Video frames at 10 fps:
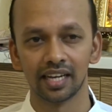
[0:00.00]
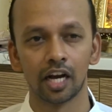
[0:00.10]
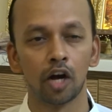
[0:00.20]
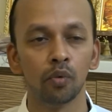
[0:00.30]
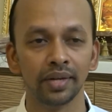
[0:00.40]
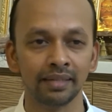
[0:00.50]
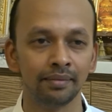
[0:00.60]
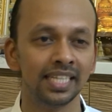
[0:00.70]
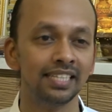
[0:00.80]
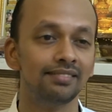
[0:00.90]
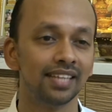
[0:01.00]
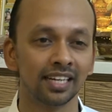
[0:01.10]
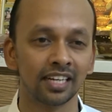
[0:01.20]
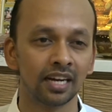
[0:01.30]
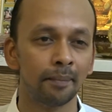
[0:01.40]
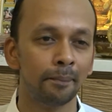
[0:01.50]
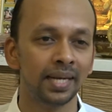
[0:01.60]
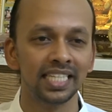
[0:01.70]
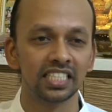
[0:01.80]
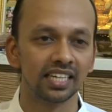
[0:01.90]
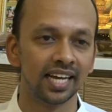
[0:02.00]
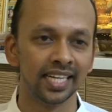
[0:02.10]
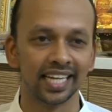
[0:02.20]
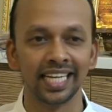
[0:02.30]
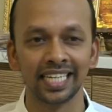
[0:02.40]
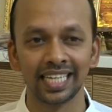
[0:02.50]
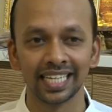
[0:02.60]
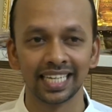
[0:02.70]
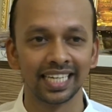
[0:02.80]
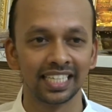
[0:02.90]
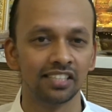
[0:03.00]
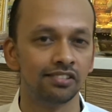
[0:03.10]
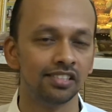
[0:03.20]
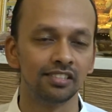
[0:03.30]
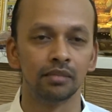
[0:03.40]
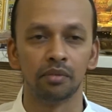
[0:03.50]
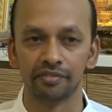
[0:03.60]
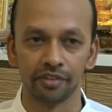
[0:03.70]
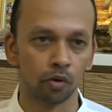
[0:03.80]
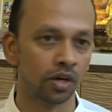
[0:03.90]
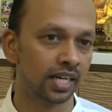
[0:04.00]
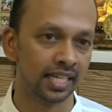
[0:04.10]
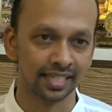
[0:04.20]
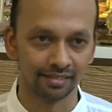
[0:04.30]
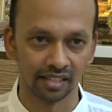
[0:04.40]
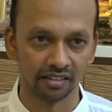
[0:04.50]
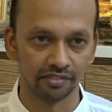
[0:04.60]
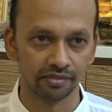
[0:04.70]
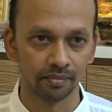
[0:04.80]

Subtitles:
how it is a complete and integrated system of yoga in itself.